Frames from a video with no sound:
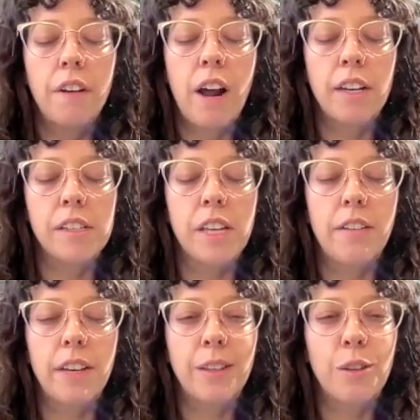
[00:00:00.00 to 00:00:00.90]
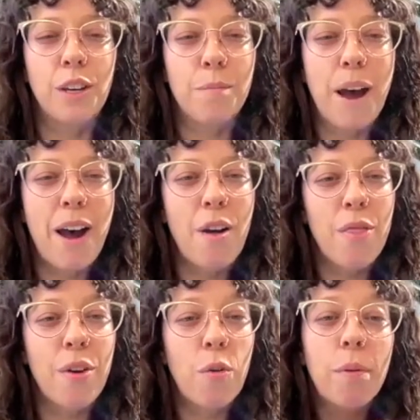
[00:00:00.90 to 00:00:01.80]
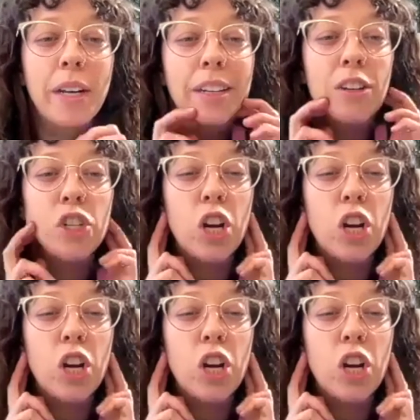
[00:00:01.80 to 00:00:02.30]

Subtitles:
If you're exhaling through your mouth, open your